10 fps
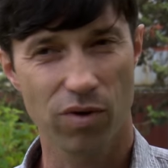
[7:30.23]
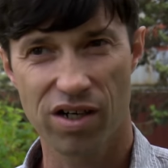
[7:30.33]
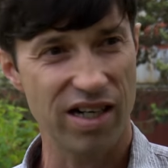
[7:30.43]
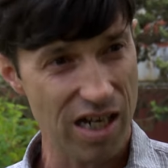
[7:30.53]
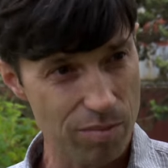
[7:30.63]
We're
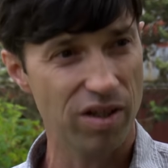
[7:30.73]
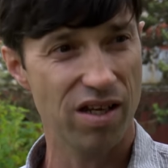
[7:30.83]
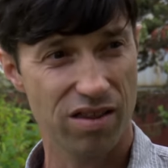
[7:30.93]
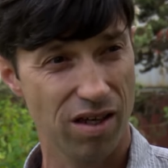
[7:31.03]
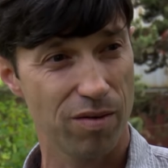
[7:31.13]

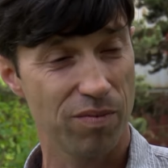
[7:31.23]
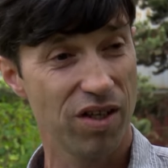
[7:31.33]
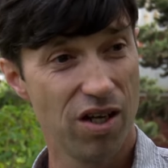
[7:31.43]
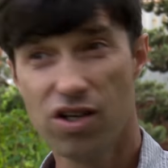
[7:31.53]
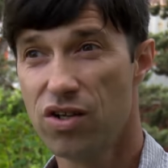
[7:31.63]
enabling them
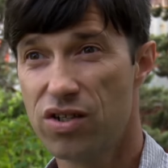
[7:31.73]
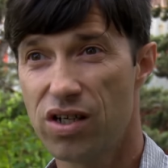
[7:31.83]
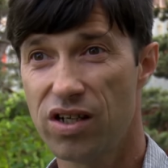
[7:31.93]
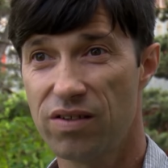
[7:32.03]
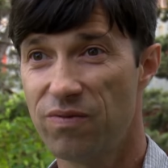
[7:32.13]

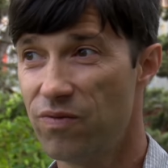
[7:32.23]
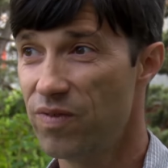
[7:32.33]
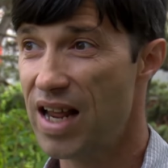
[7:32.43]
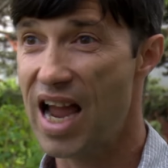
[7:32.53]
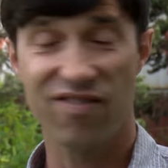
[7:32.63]
to
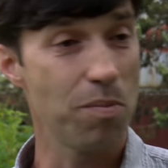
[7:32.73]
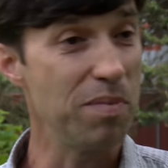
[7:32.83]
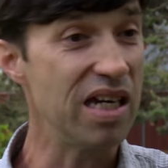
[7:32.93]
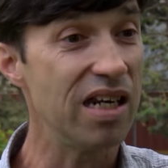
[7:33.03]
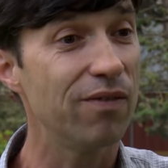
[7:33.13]
have a
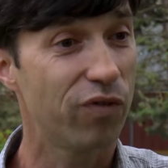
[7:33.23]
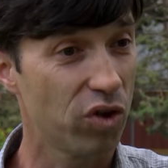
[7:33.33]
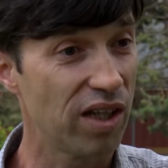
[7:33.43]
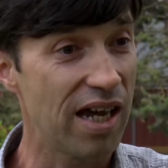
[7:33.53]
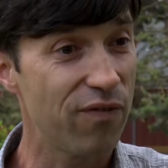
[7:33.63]

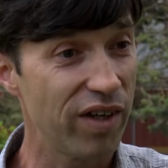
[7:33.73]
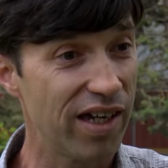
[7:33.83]
meaningful life